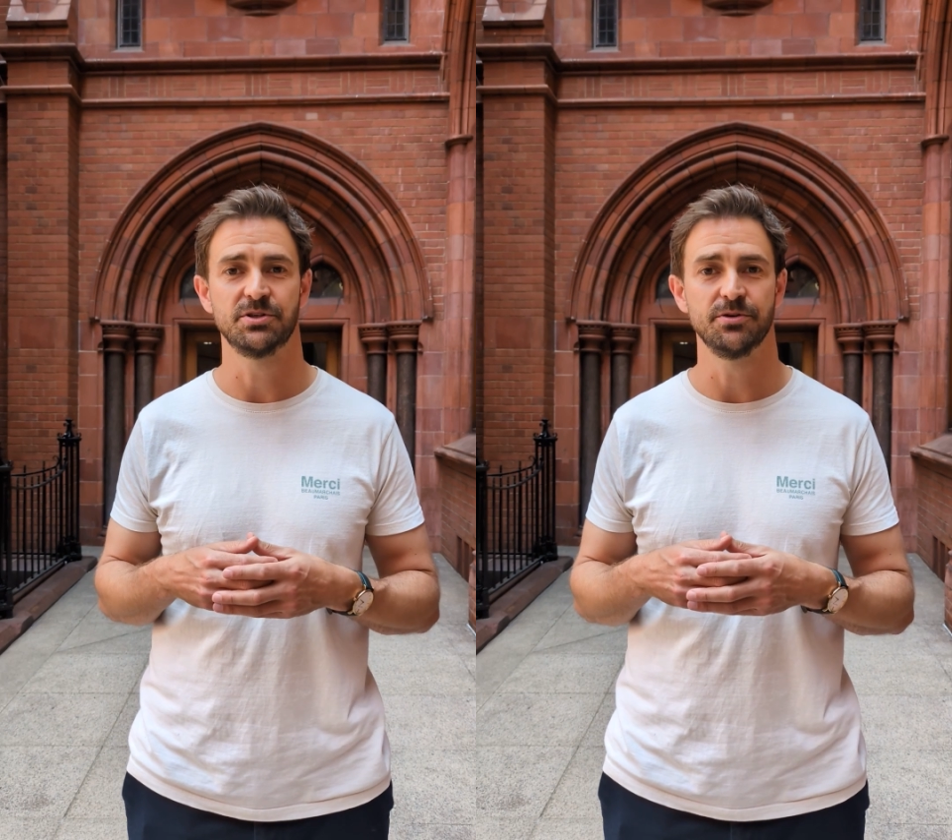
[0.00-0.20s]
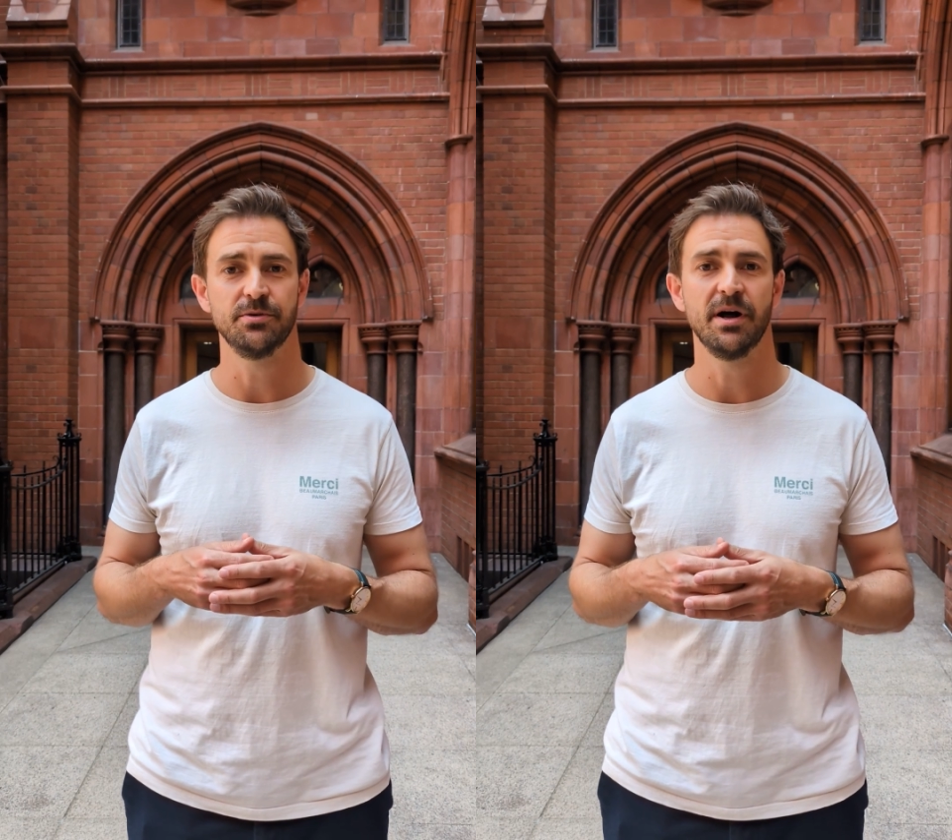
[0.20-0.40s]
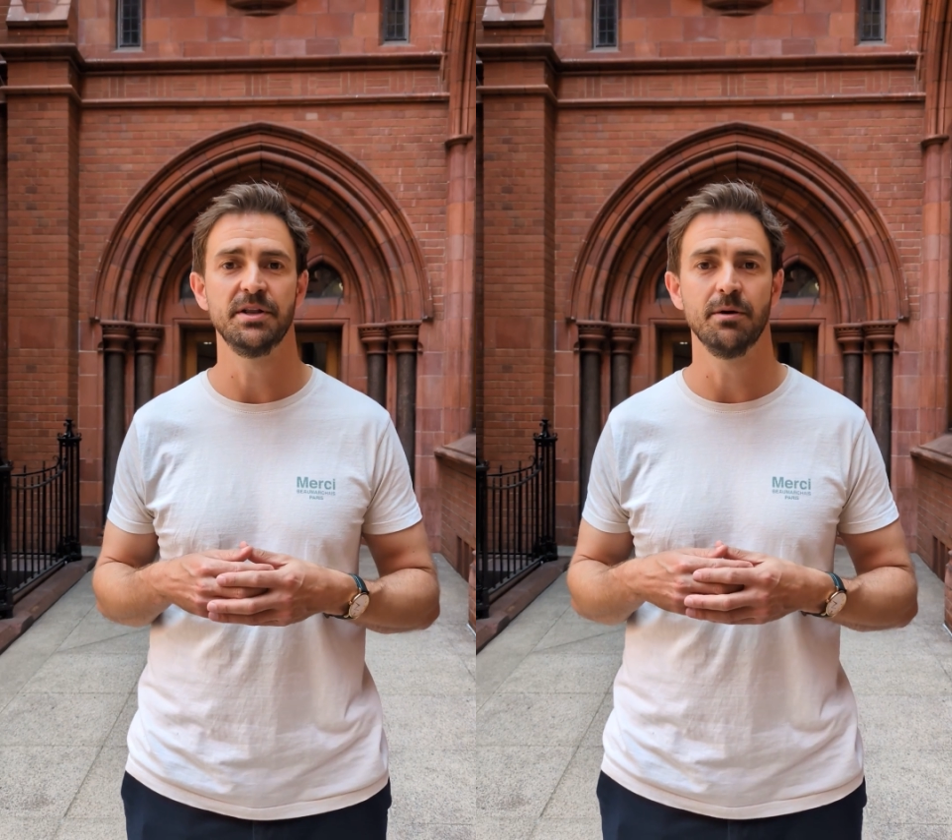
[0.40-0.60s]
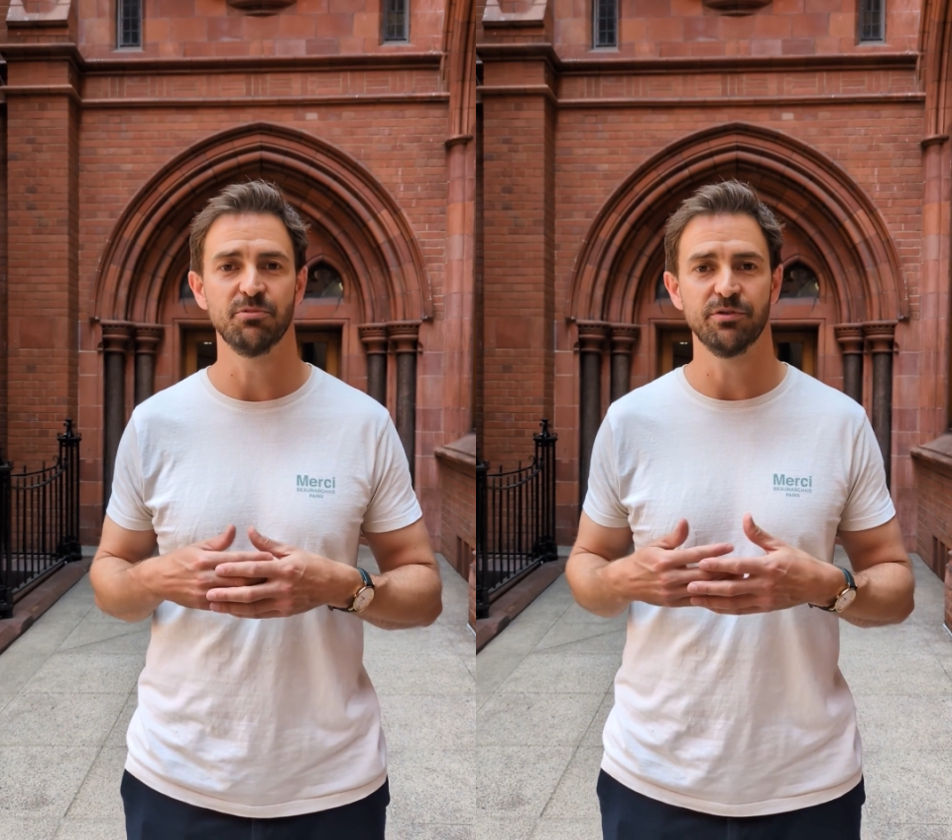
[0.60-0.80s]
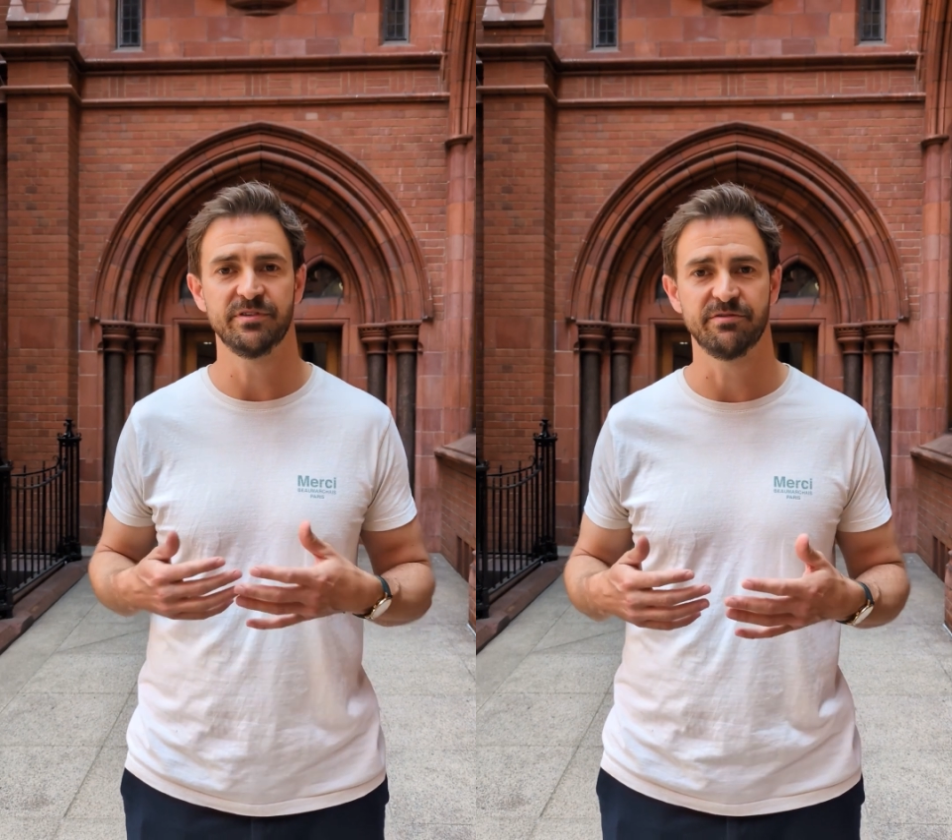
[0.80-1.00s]
to a
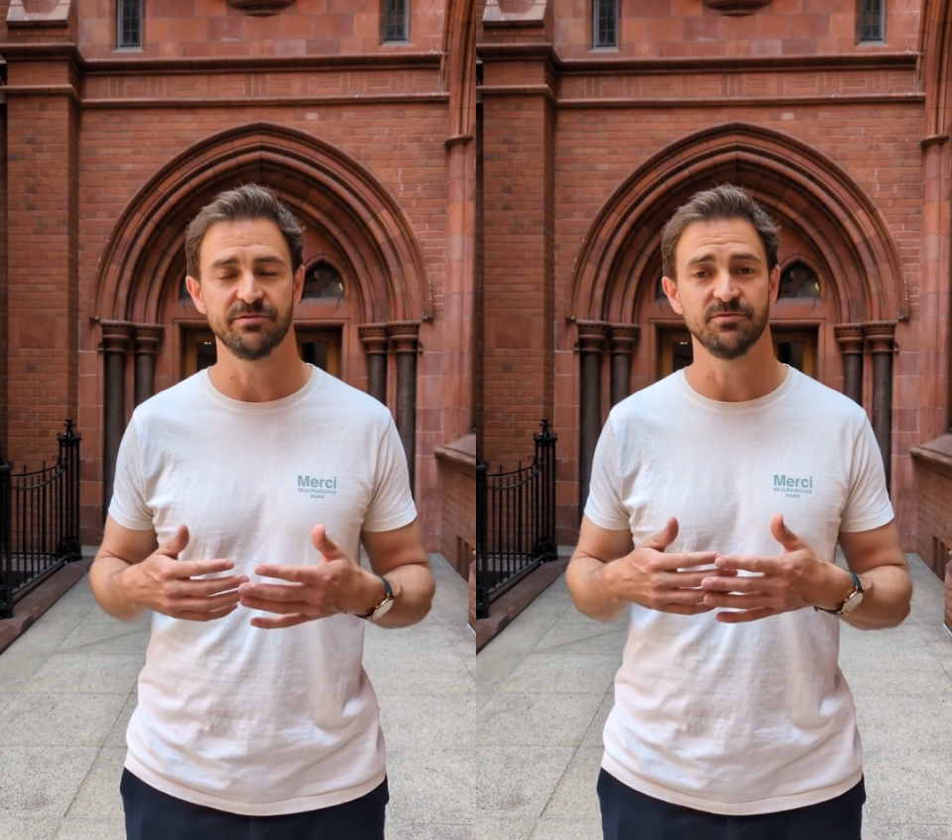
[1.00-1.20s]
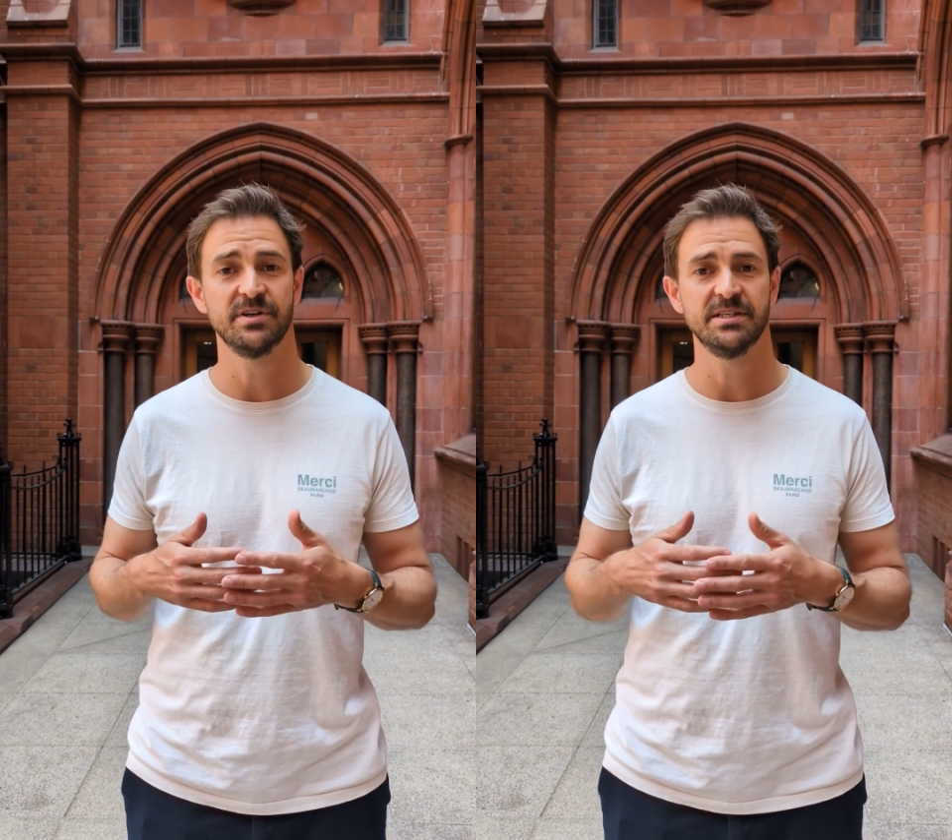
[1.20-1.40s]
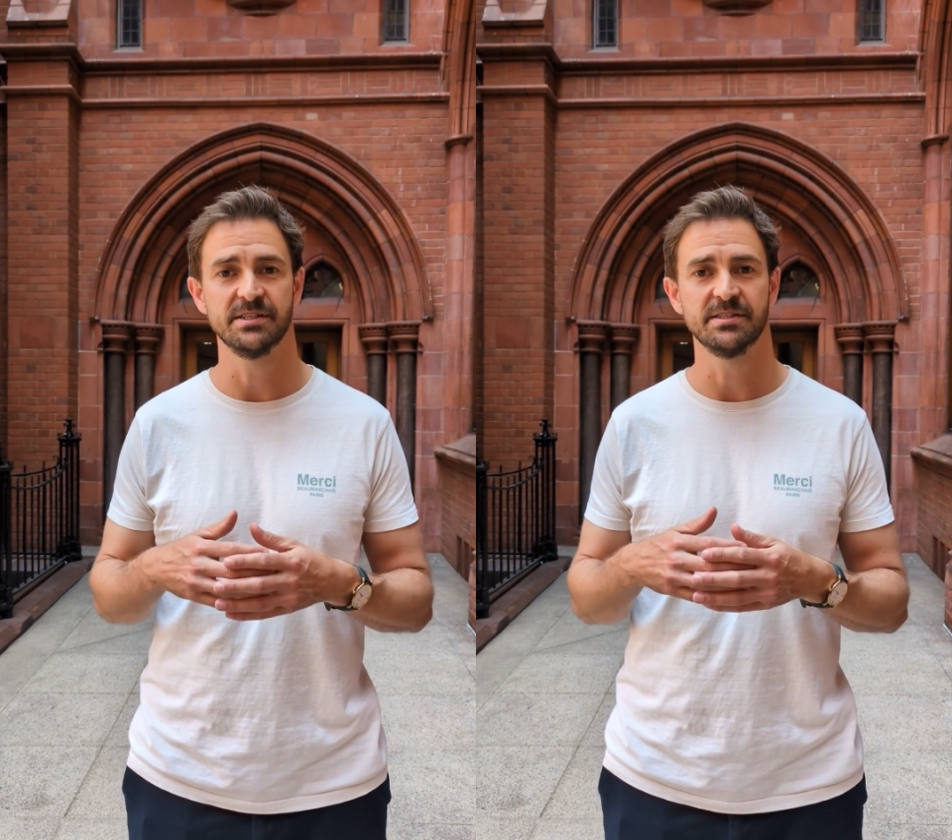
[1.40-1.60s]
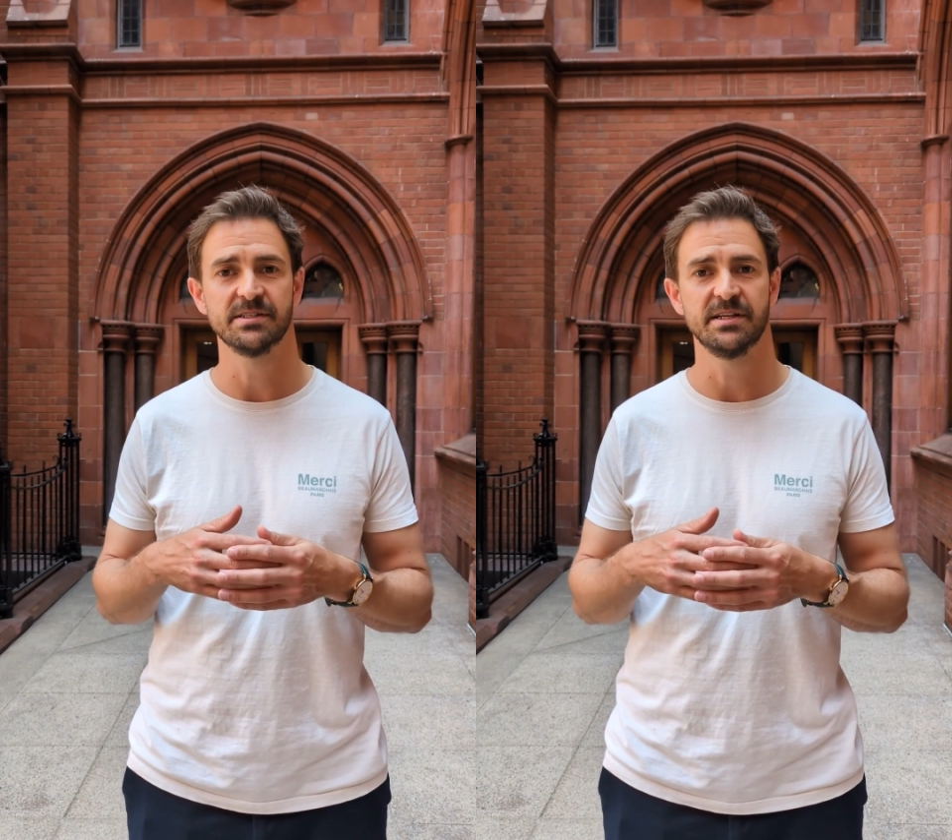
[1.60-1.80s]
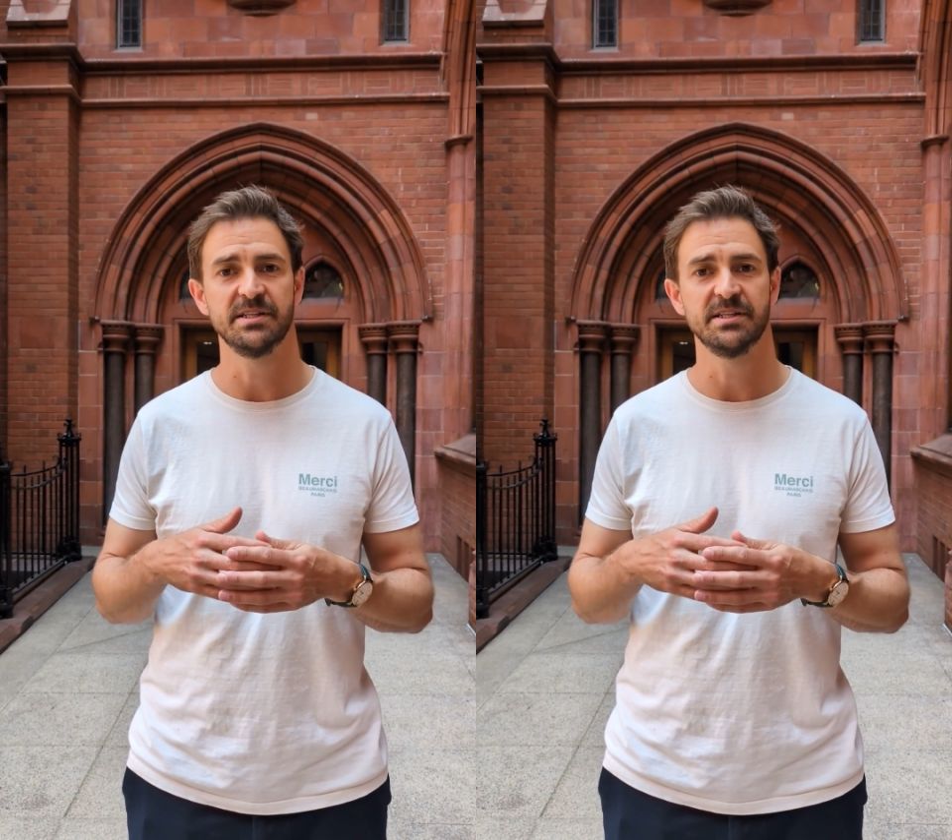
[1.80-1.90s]
number of different reasons.